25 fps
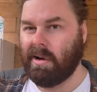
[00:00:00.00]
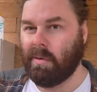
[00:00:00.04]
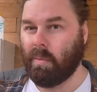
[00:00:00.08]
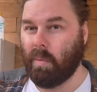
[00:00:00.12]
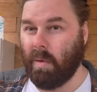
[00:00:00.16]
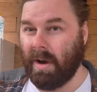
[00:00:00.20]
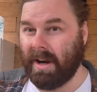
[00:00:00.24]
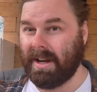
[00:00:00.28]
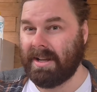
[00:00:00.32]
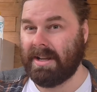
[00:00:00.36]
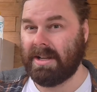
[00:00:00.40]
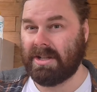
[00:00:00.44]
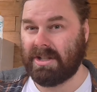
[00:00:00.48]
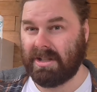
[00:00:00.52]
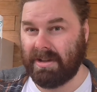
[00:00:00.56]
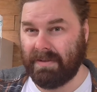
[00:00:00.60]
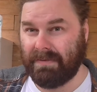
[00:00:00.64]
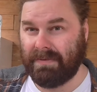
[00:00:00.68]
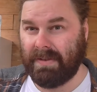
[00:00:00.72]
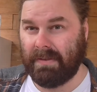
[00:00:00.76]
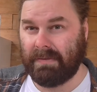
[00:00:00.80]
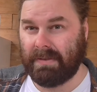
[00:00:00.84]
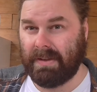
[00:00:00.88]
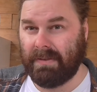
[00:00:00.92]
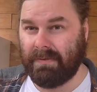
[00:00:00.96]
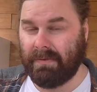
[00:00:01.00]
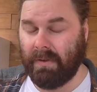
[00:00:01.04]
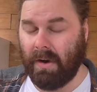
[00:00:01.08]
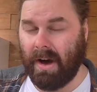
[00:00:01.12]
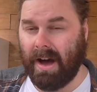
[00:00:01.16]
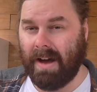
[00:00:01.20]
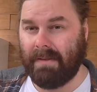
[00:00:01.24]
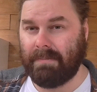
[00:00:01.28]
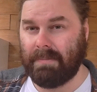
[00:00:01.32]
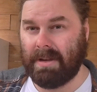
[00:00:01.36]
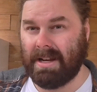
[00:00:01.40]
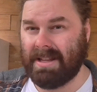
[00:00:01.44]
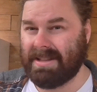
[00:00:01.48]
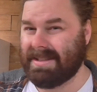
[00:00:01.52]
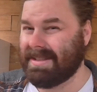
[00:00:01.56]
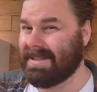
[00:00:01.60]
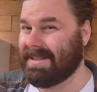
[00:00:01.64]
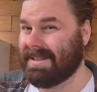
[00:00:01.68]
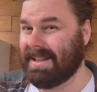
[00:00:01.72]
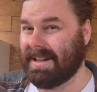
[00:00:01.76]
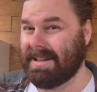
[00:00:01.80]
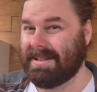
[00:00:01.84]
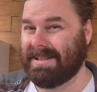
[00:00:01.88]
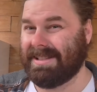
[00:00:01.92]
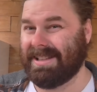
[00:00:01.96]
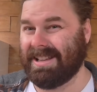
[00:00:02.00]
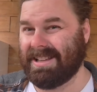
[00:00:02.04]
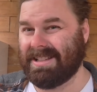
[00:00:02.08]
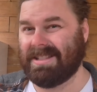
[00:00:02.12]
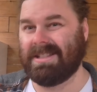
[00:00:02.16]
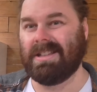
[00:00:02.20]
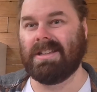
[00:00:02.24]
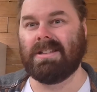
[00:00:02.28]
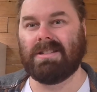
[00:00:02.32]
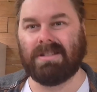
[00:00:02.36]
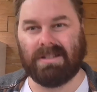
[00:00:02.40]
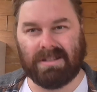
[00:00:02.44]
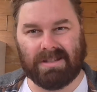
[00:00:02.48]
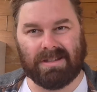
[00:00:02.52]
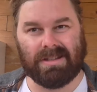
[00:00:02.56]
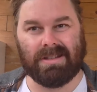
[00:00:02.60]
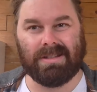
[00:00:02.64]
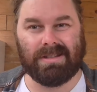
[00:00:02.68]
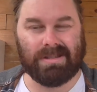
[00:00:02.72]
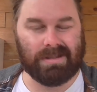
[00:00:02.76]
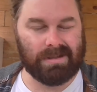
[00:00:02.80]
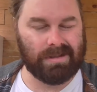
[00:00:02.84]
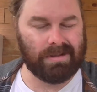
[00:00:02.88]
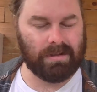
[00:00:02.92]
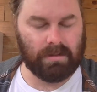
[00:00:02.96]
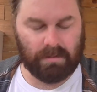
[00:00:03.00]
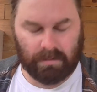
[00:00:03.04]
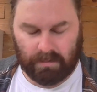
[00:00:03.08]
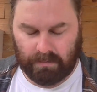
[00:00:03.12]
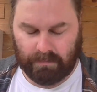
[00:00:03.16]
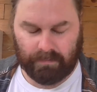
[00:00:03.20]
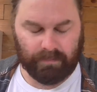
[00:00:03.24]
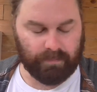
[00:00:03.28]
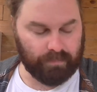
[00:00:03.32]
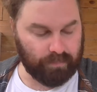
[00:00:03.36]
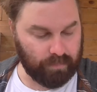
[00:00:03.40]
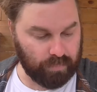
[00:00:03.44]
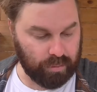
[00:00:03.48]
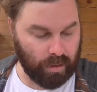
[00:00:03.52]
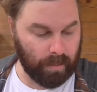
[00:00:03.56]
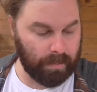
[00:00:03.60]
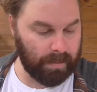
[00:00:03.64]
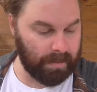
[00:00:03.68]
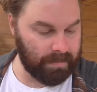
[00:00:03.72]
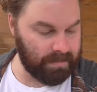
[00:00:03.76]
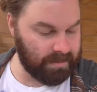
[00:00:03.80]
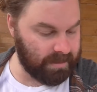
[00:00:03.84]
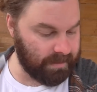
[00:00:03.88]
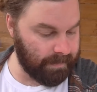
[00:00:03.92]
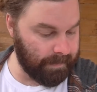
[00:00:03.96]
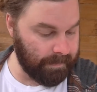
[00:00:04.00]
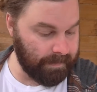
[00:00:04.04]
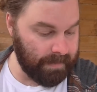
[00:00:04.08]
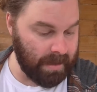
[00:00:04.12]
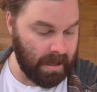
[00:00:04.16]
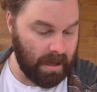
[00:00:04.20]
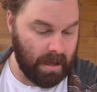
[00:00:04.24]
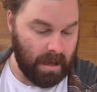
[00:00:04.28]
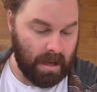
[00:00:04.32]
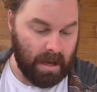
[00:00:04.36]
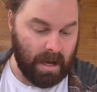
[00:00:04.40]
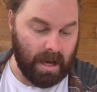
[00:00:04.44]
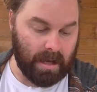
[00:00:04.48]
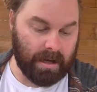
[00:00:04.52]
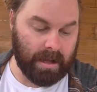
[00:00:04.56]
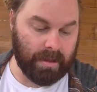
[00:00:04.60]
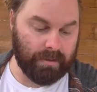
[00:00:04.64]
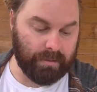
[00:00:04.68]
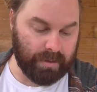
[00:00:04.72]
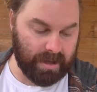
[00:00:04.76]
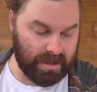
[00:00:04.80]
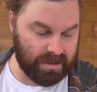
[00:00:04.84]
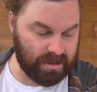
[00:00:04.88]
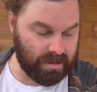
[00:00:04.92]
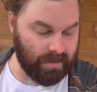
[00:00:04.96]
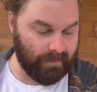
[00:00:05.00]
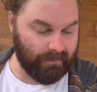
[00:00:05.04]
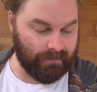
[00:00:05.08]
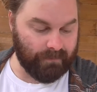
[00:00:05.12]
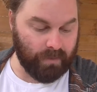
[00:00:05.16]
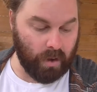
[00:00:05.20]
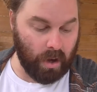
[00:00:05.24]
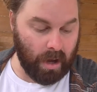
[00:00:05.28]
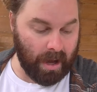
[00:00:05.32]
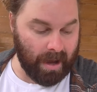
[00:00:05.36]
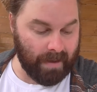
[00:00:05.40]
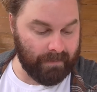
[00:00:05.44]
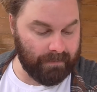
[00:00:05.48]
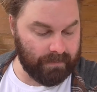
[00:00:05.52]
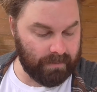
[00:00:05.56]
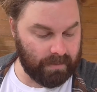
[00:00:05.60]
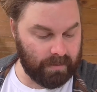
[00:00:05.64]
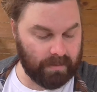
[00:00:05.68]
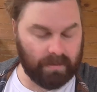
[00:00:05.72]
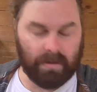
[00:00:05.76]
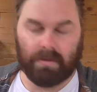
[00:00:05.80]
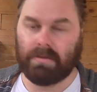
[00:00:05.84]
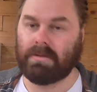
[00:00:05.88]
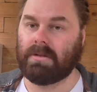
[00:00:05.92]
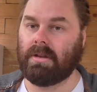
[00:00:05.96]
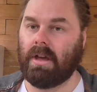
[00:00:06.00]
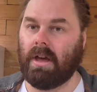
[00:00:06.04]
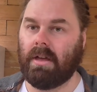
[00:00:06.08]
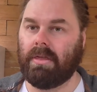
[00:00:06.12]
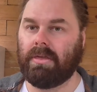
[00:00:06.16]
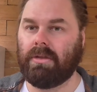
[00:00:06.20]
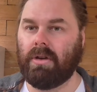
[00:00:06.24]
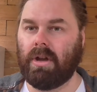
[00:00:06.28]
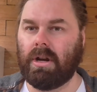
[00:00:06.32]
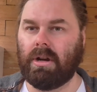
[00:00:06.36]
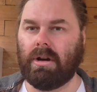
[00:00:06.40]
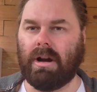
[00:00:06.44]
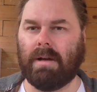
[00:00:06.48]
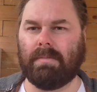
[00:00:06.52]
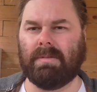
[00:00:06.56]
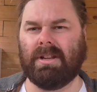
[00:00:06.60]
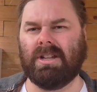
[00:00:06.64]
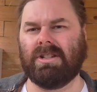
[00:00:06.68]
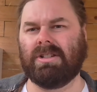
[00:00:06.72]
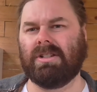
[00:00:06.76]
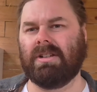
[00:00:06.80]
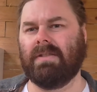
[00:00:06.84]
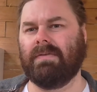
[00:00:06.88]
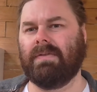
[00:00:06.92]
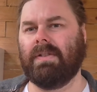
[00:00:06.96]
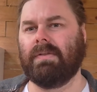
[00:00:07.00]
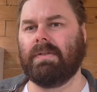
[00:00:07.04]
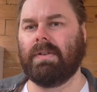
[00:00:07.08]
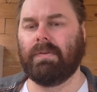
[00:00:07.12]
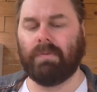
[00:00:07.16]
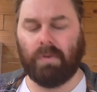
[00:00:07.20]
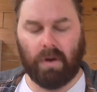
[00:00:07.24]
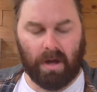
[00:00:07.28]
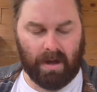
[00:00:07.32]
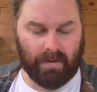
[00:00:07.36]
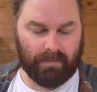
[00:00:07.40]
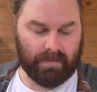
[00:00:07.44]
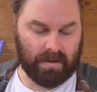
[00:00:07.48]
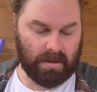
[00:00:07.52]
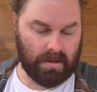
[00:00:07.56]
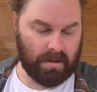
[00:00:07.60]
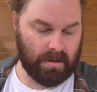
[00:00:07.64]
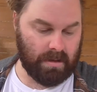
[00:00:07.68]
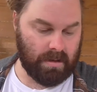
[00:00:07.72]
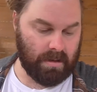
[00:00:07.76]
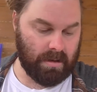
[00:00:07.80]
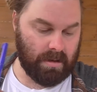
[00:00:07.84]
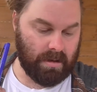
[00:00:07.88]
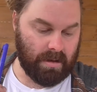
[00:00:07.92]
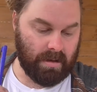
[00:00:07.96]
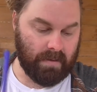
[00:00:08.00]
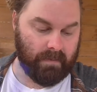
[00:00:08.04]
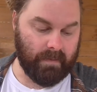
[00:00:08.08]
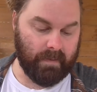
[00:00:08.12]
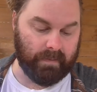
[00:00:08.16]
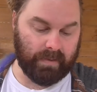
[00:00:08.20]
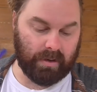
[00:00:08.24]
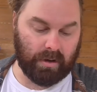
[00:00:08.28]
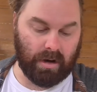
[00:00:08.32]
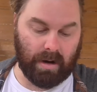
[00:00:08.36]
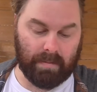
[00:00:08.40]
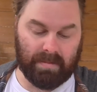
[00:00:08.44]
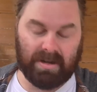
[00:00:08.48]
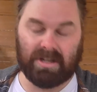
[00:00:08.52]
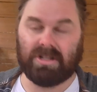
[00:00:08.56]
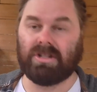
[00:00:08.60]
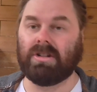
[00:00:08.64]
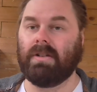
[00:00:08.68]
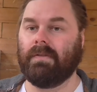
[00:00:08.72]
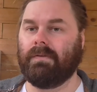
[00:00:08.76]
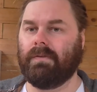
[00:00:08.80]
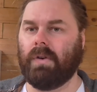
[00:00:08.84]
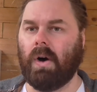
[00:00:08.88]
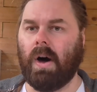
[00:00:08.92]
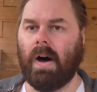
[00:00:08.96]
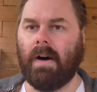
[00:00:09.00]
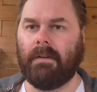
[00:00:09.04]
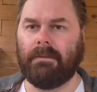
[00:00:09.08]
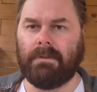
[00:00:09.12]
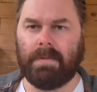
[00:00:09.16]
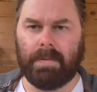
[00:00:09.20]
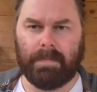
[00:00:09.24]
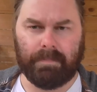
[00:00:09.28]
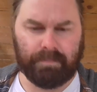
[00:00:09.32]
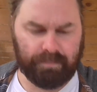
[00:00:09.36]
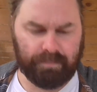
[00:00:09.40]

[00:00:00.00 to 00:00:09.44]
One edition at 55 minutes instead of 60, just because problems. Another edition at 5. There was a 30 gram edition at 55, 50 gram edition at 5.